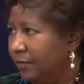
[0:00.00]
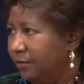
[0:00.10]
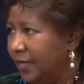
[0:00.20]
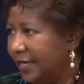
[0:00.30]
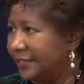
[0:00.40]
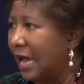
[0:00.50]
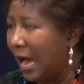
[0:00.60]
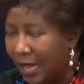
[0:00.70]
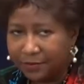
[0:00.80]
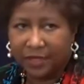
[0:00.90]
But as a
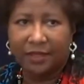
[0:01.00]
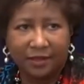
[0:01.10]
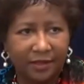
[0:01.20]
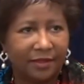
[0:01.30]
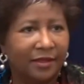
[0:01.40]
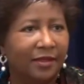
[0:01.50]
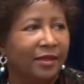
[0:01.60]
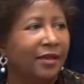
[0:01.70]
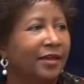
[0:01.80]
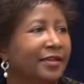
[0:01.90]
hobby,
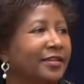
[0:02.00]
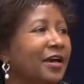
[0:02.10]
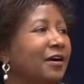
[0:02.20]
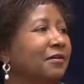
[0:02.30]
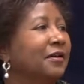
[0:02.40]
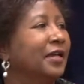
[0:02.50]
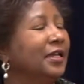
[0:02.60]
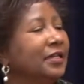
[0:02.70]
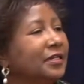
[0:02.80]
he